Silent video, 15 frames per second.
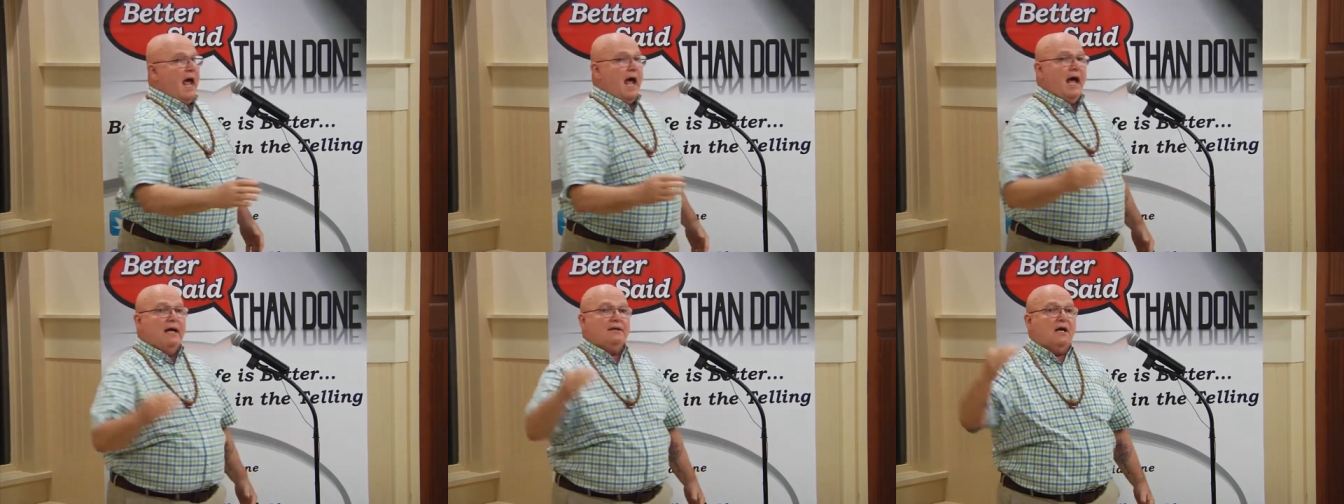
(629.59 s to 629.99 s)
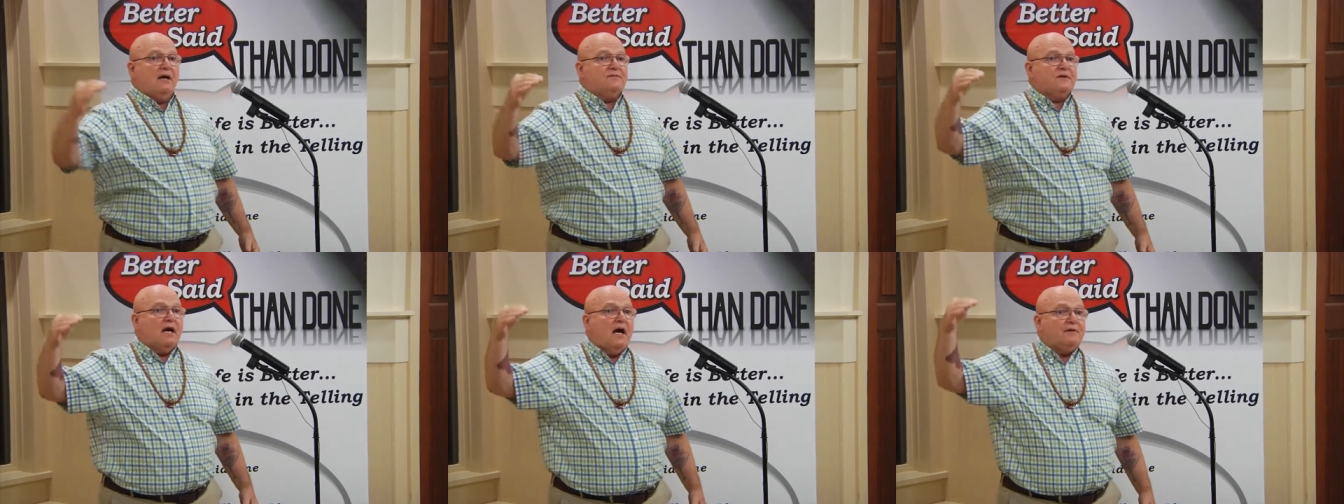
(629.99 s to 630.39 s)
And
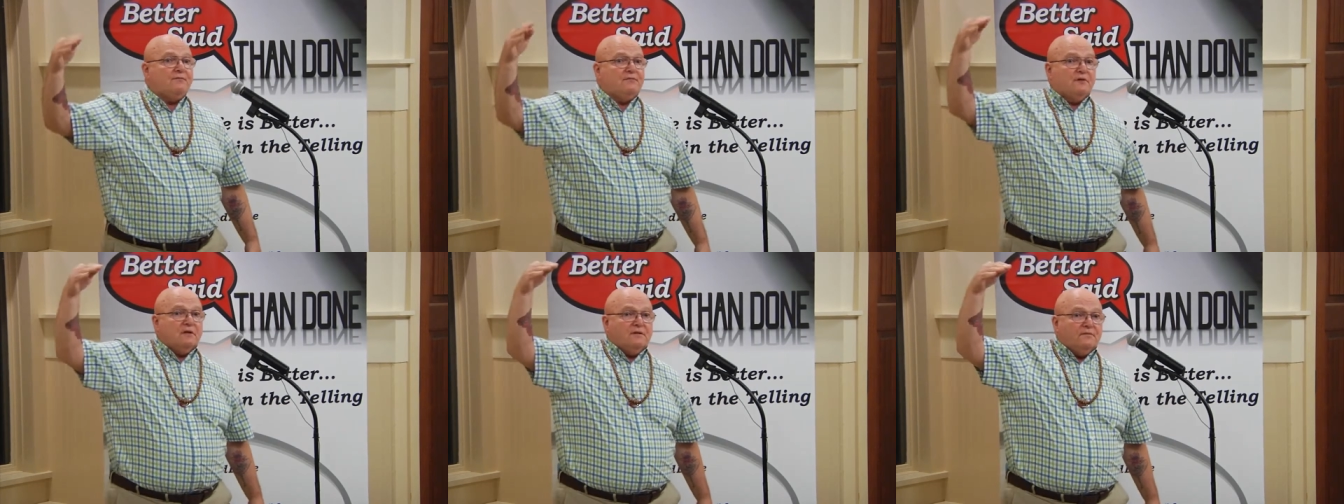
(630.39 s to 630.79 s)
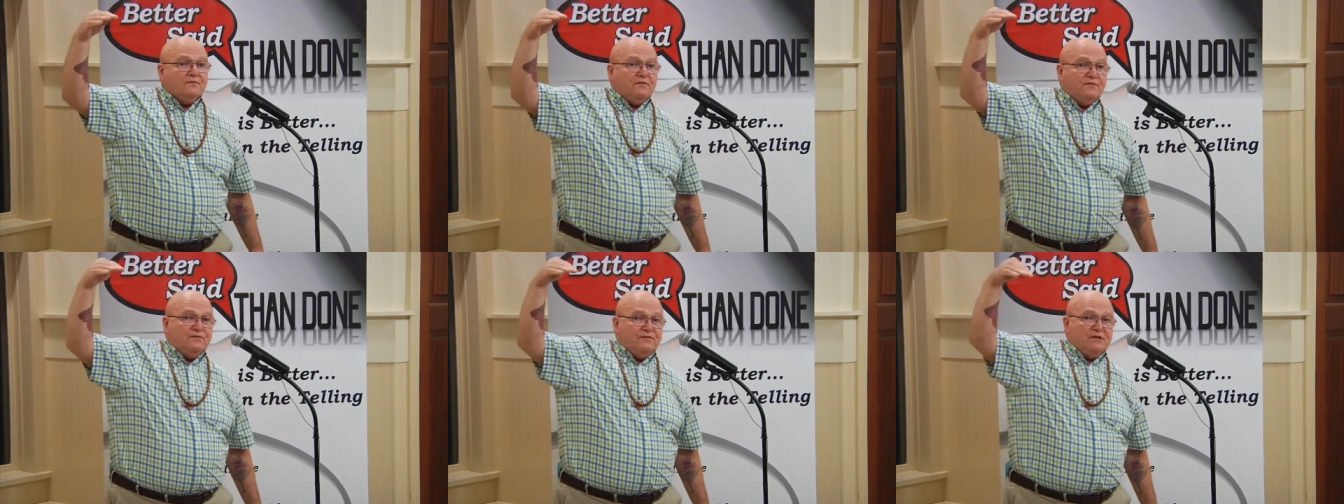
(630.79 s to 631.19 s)
I've got
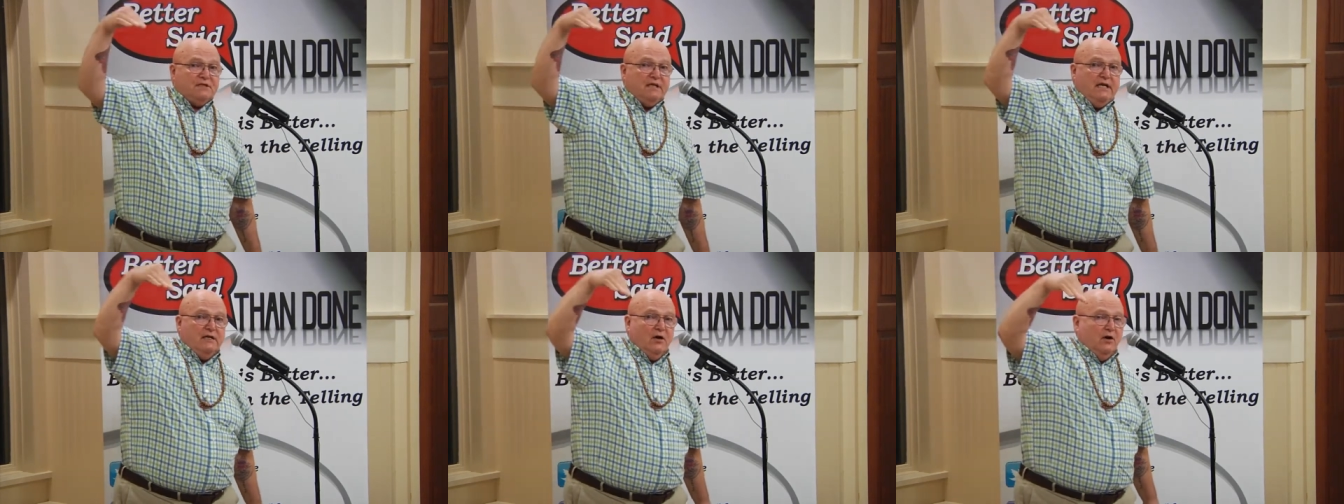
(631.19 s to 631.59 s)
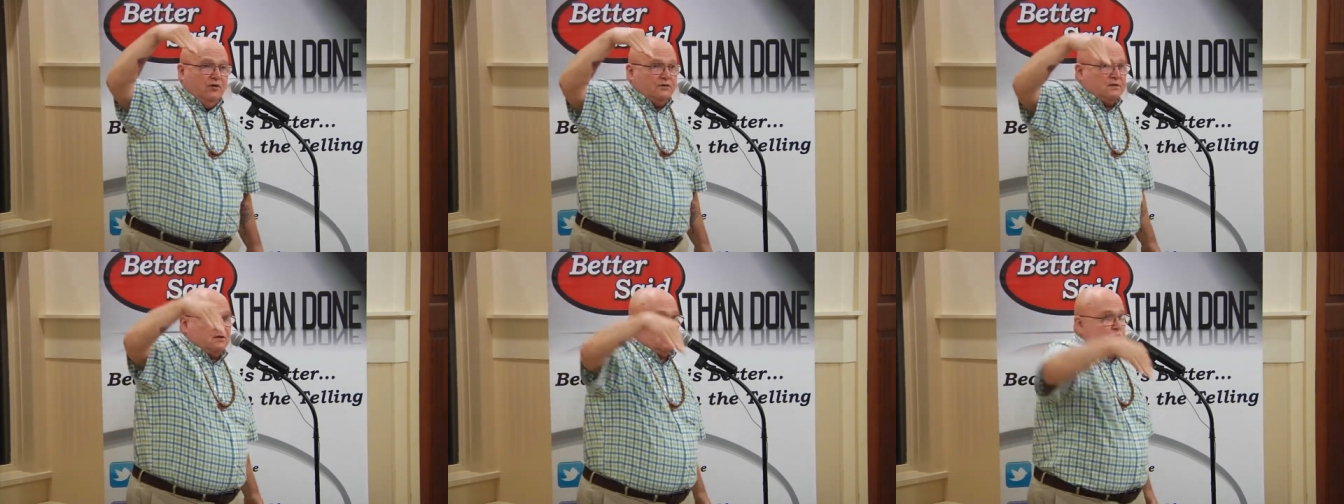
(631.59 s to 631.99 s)

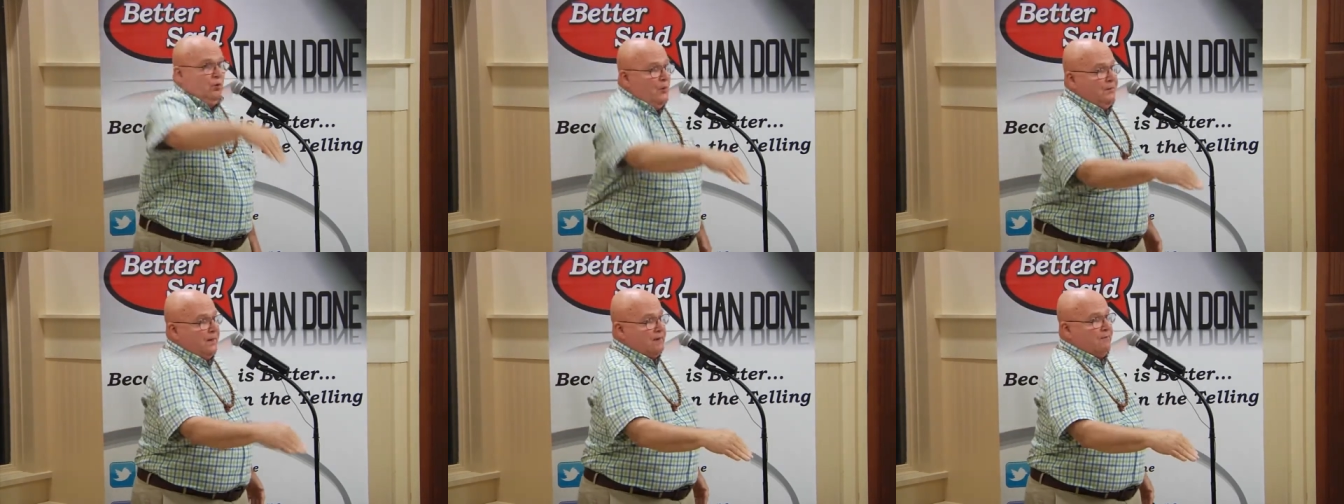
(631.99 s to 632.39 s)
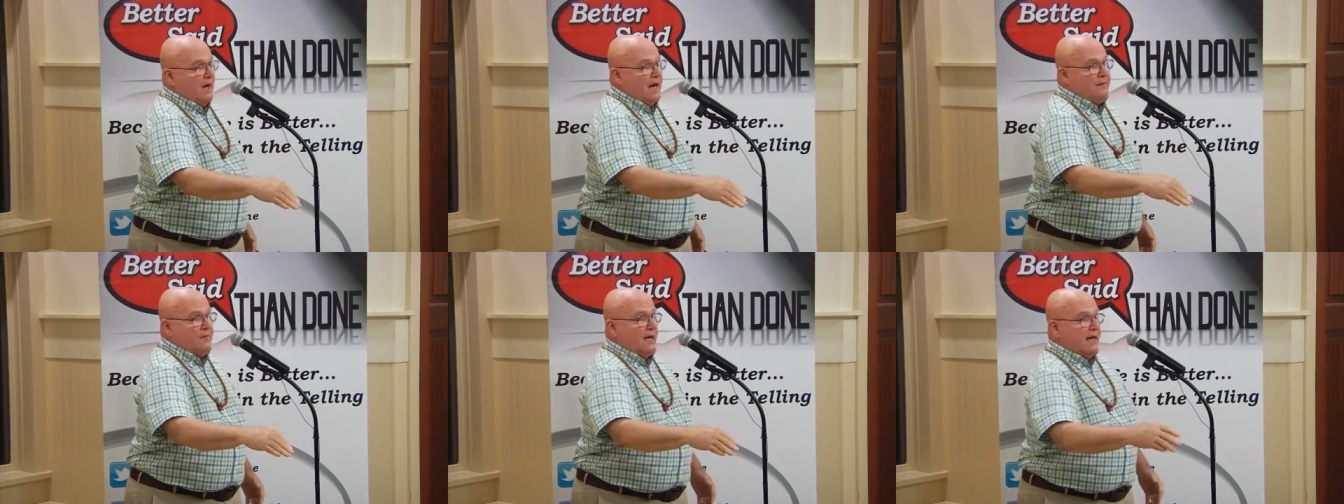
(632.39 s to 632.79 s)
seagulls swooping
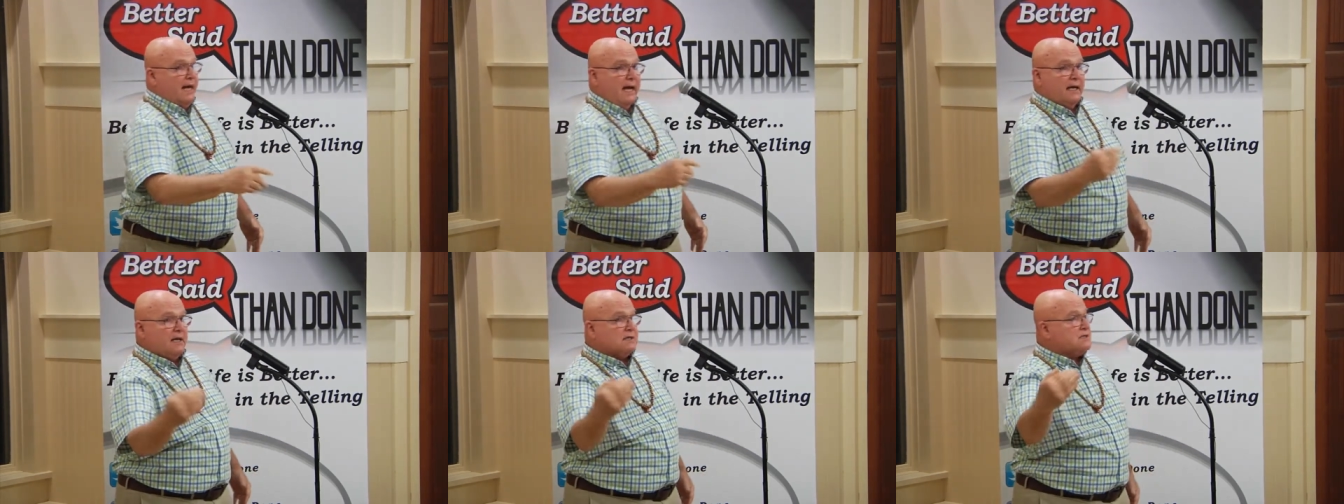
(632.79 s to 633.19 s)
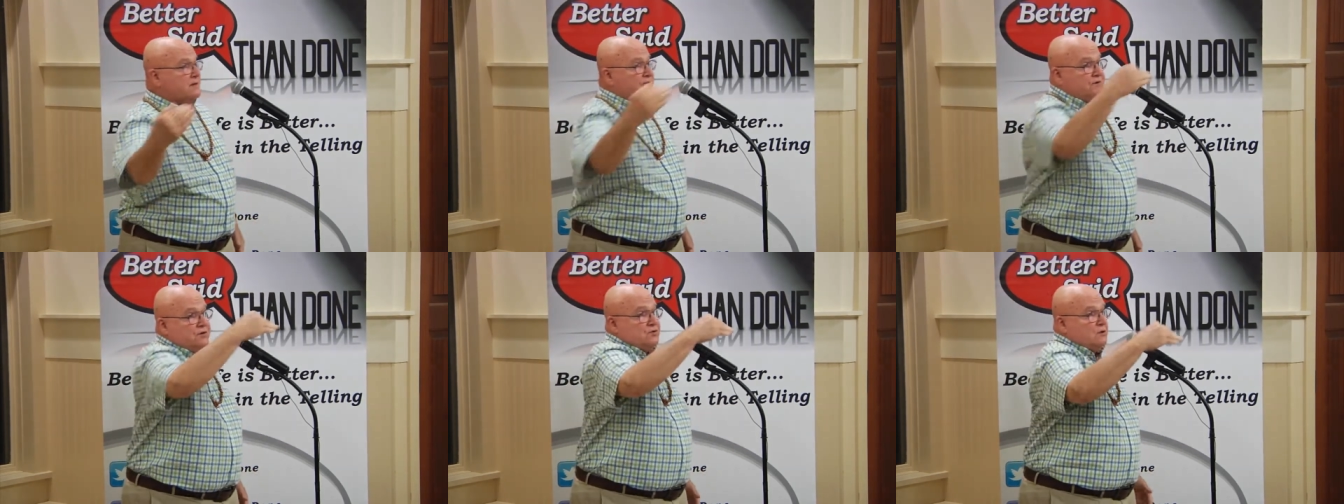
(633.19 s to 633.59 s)
by my head as
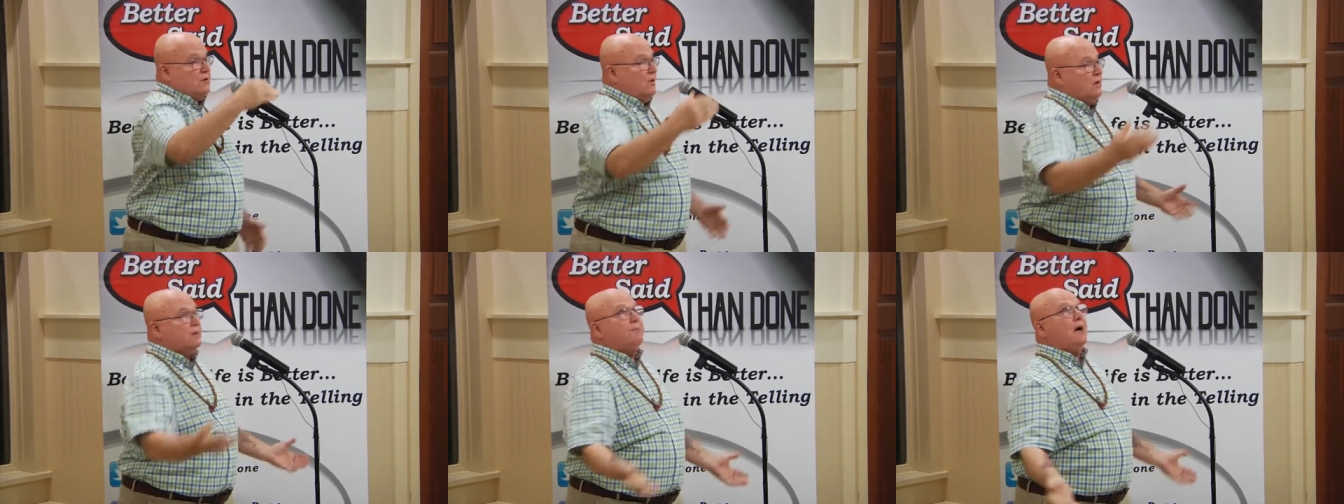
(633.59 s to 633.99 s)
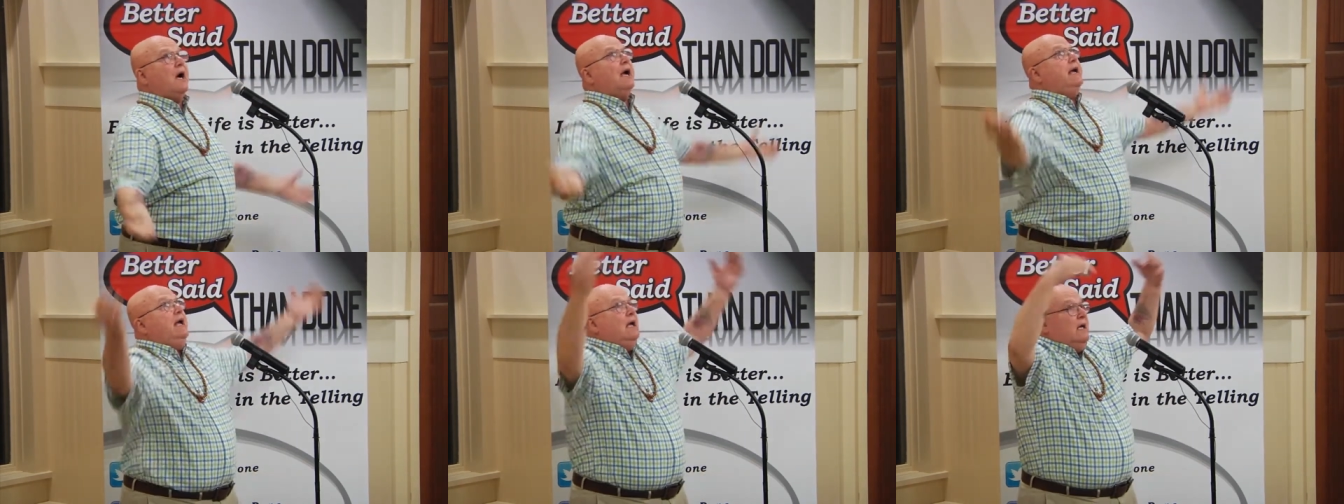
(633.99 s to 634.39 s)
the fish are going
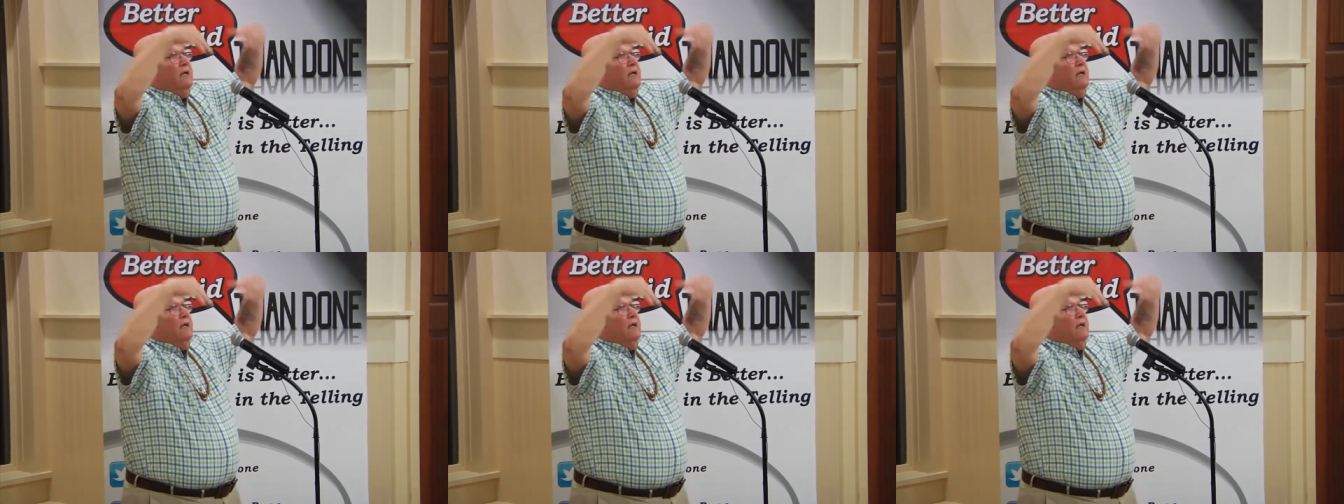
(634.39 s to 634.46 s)
by.